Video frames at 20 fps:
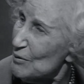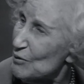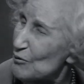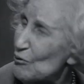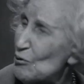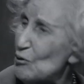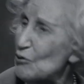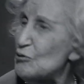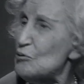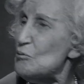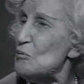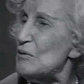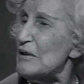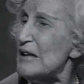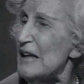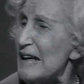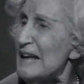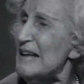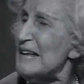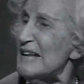But of course, you
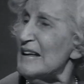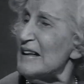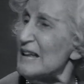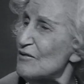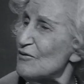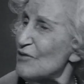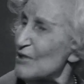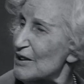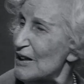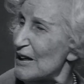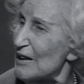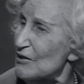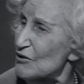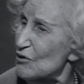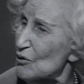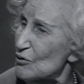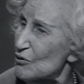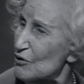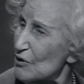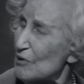can
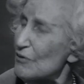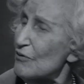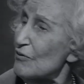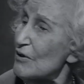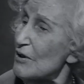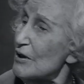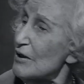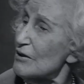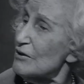advertise yourself